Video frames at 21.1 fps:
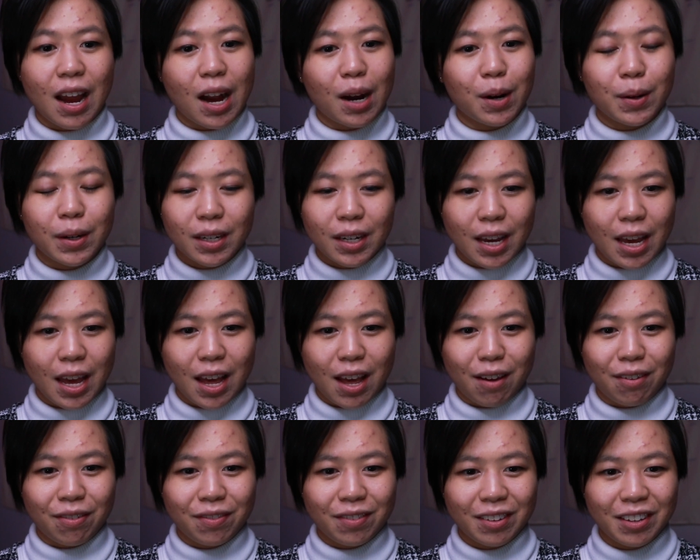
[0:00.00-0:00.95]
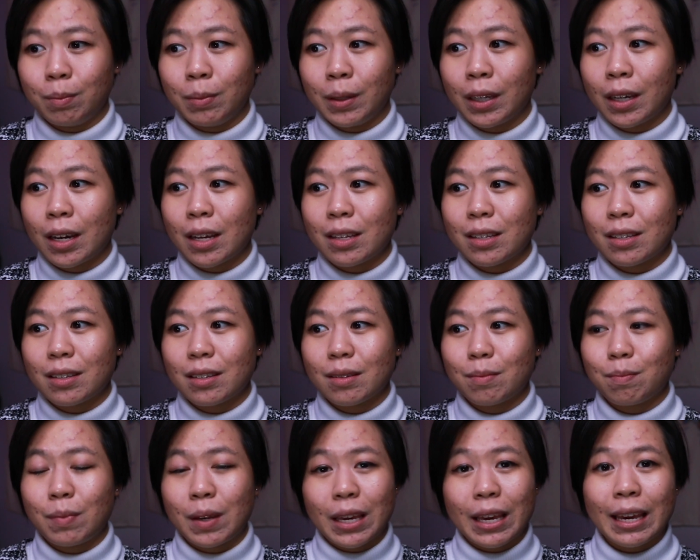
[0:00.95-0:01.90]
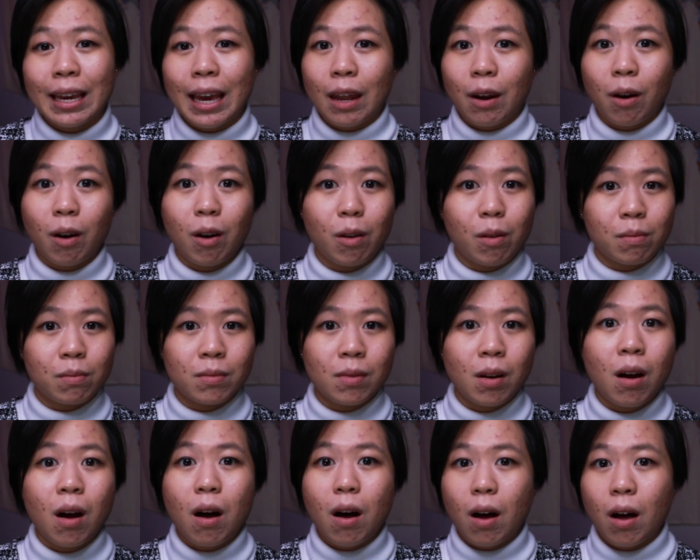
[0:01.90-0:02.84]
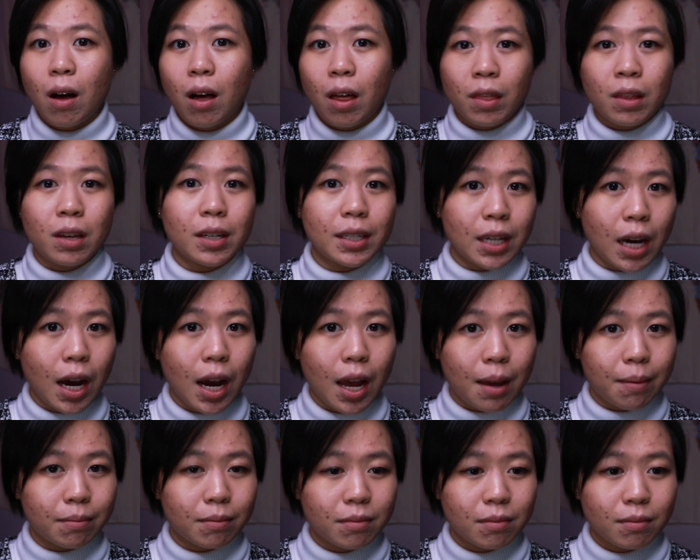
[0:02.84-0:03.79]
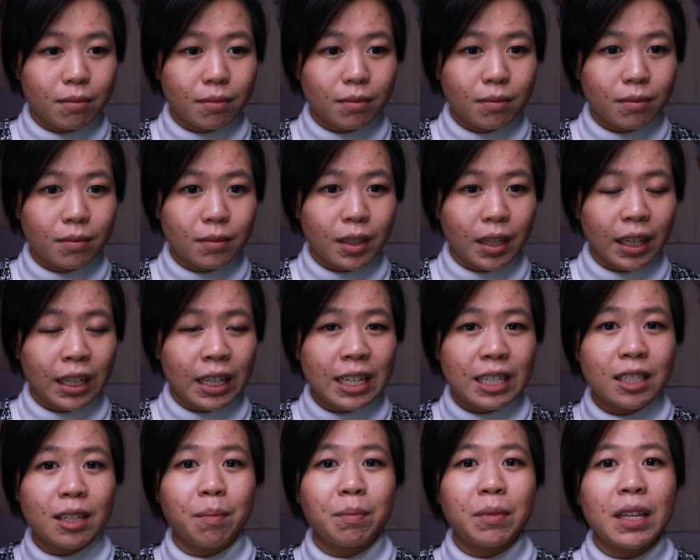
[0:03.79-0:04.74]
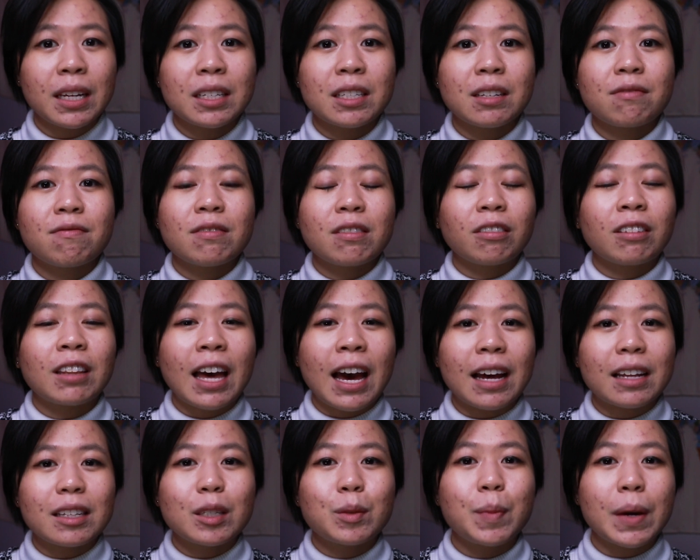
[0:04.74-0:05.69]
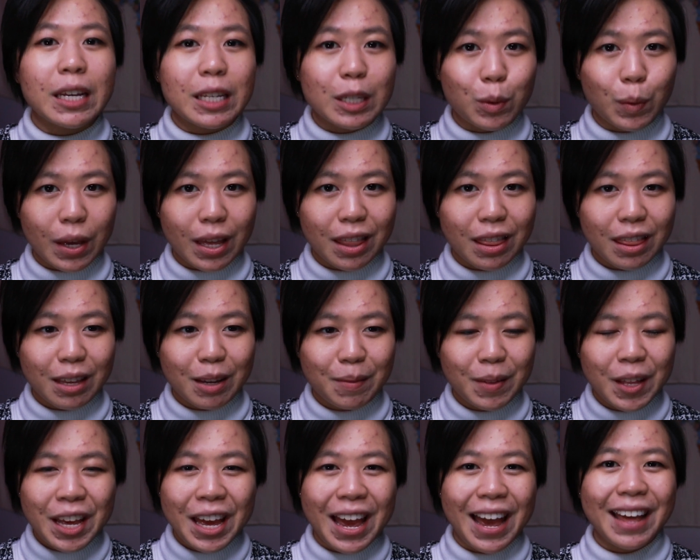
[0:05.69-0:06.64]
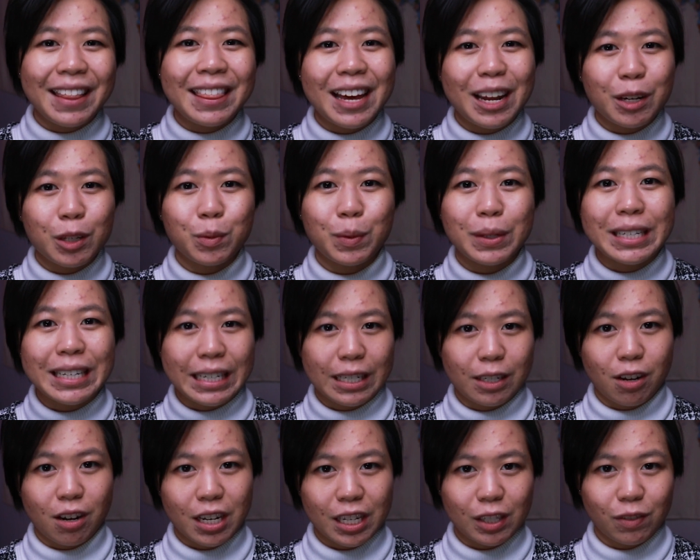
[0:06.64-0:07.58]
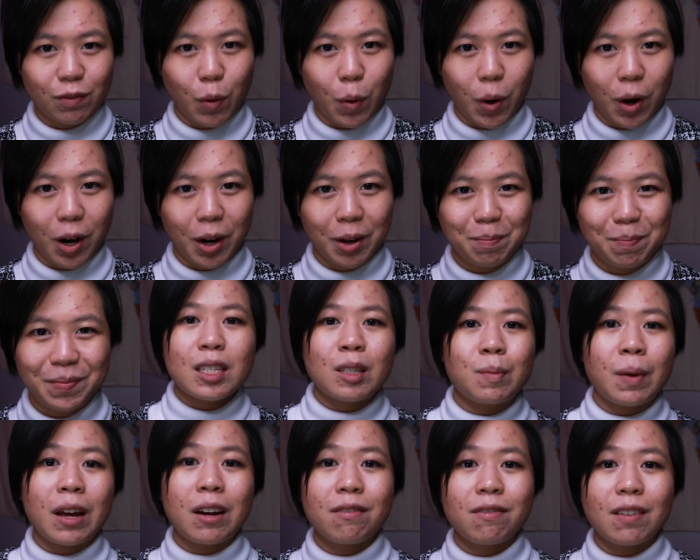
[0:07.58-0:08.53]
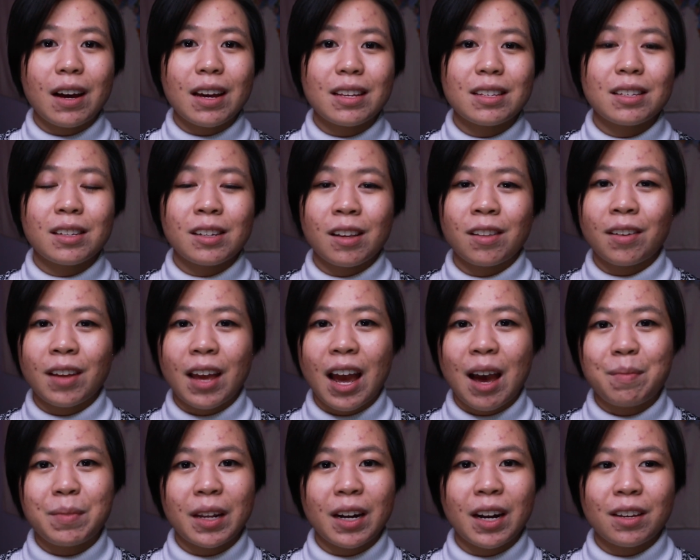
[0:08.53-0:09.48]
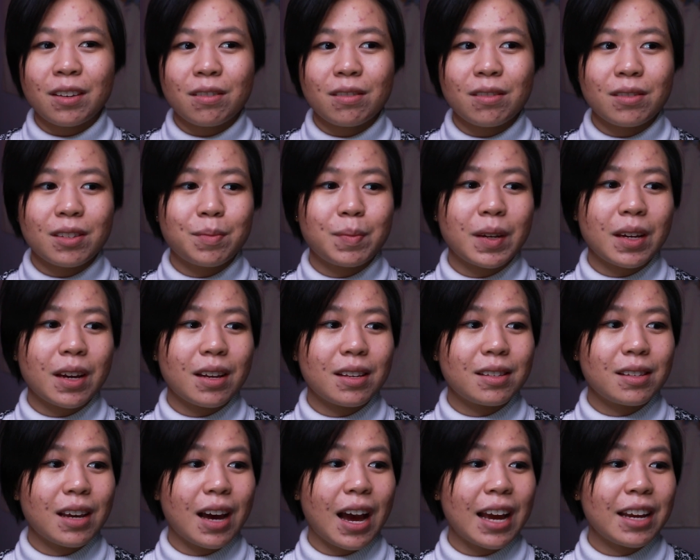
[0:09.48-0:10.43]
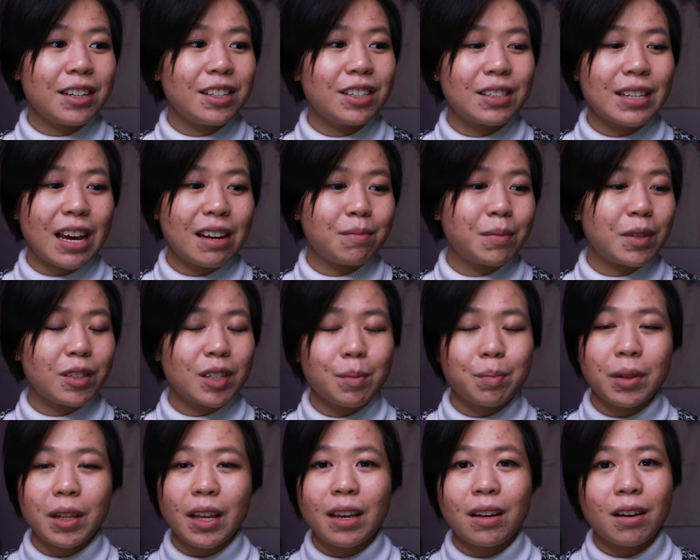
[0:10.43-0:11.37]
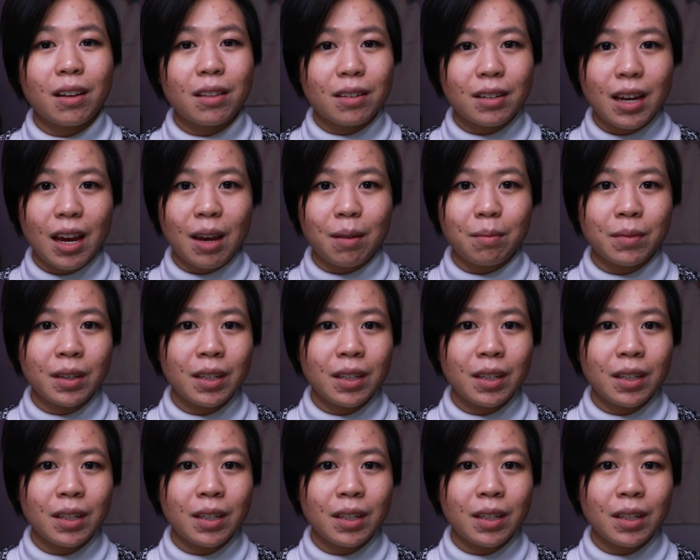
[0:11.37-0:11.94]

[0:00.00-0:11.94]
hour and a half because being at home all the time, need something to fill that space with, and that is what TikTok is for. Spotify is another app that I use because I just have music playing all the time.